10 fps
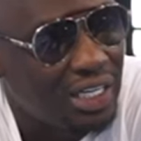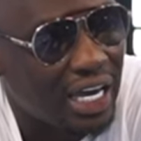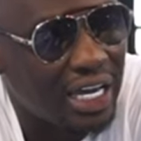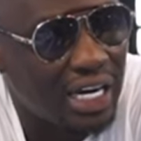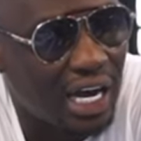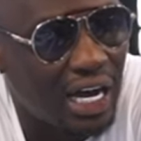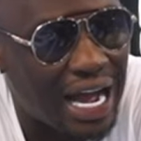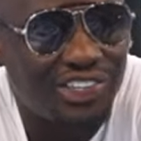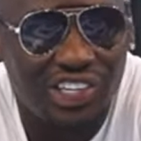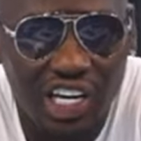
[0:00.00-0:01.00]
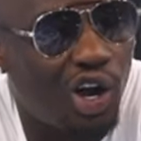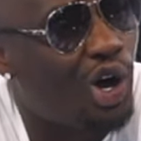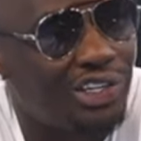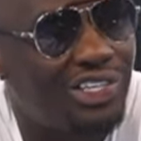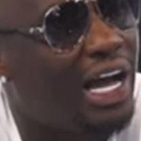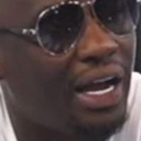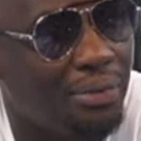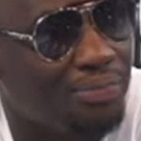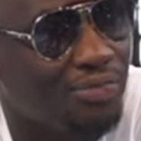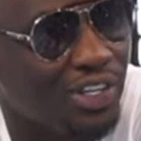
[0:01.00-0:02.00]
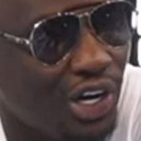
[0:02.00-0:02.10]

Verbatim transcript: And uh, I see it all the time, you